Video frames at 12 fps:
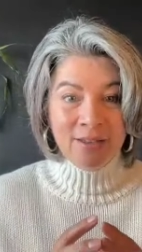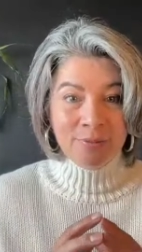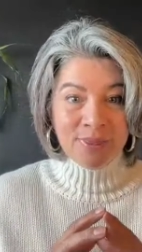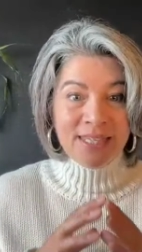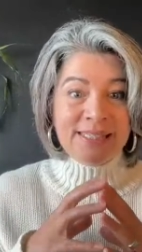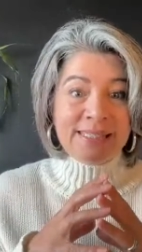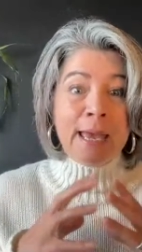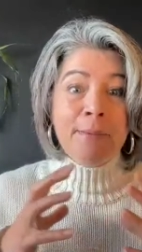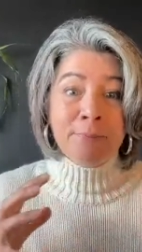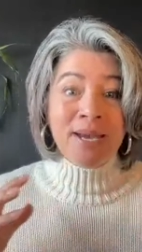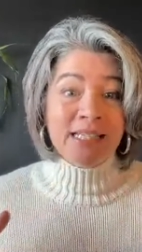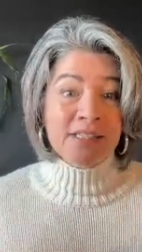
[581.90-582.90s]
the same
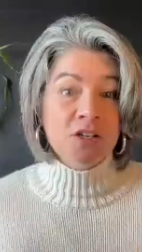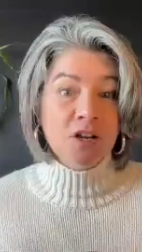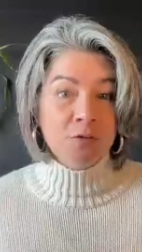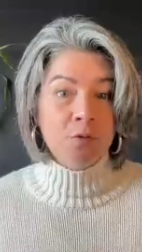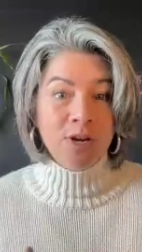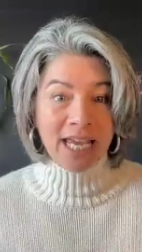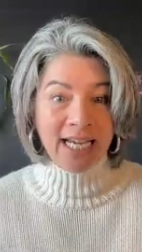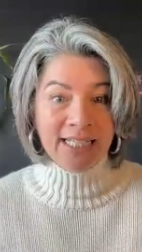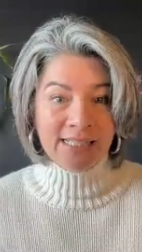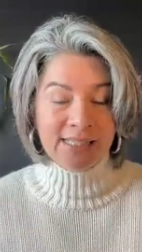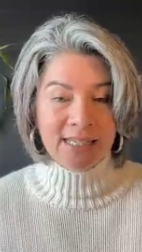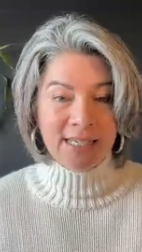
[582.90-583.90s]
pattern of
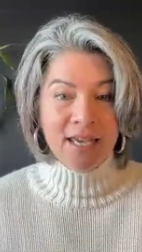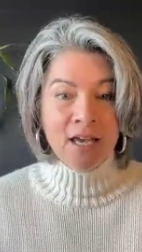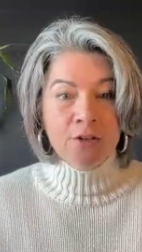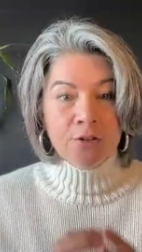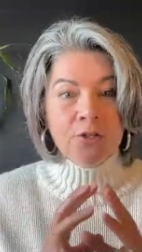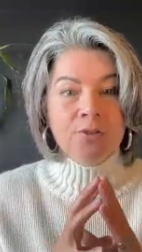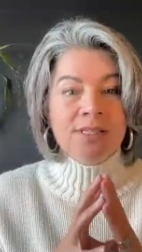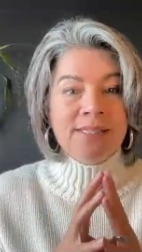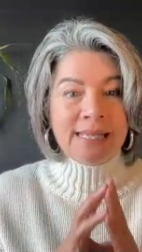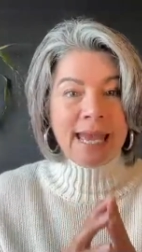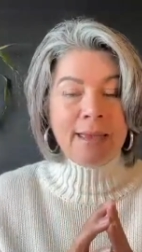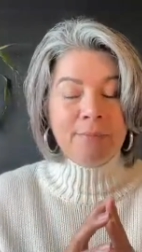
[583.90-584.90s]
reality through the
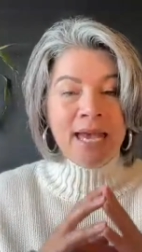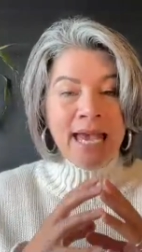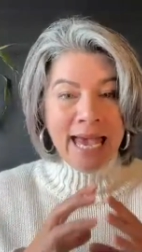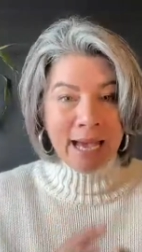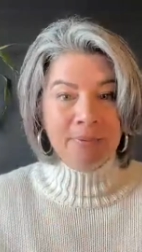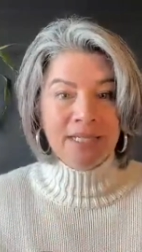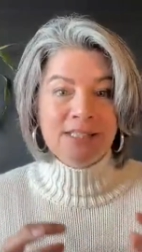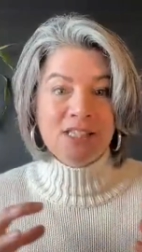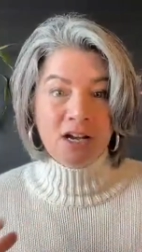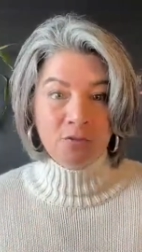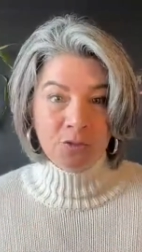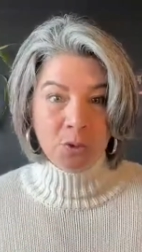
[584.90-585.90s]
same habits
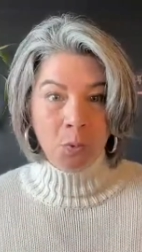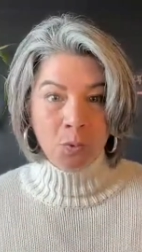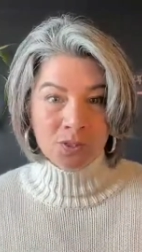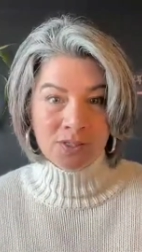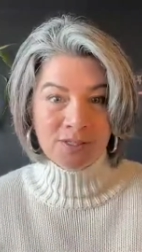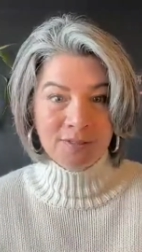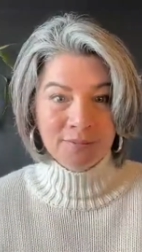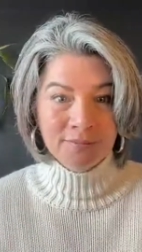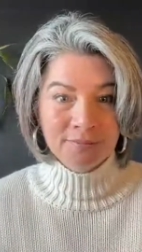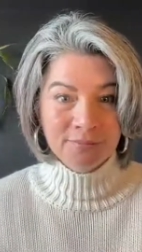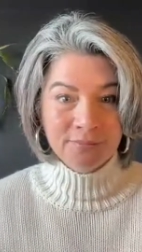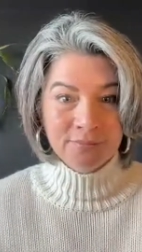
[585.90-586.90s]
of thoughts.
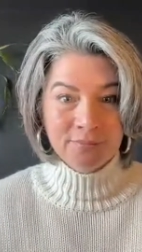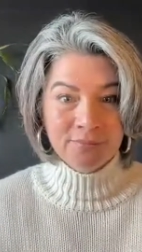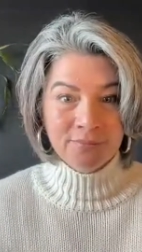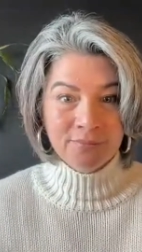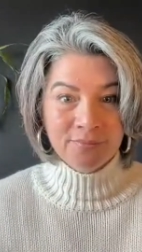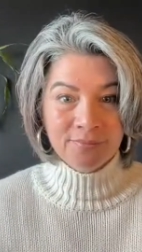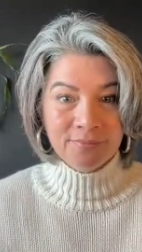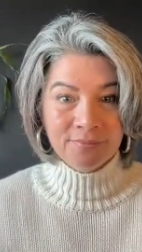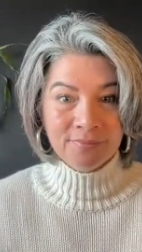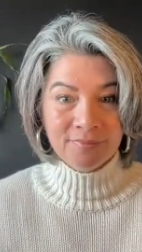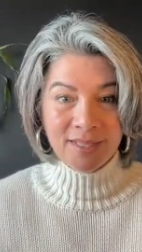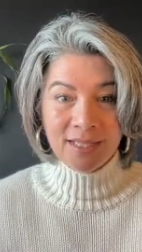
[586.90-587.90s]

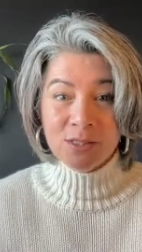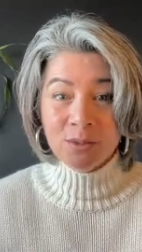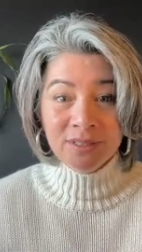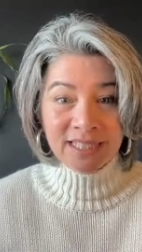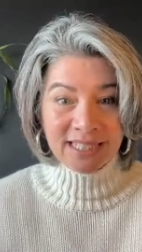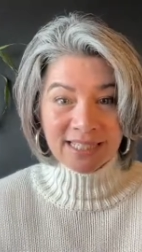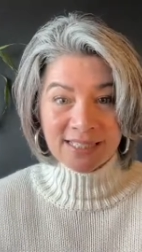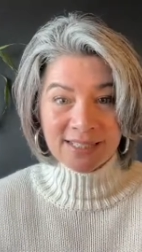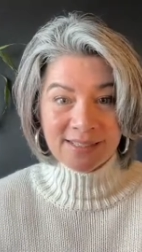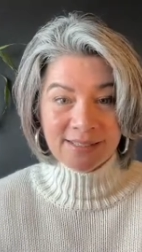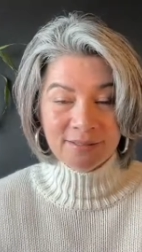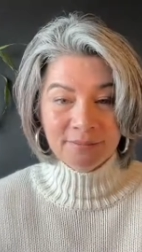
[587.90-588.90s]
That's all it
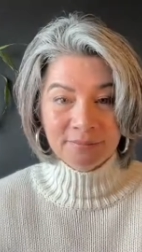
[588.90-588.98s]
is.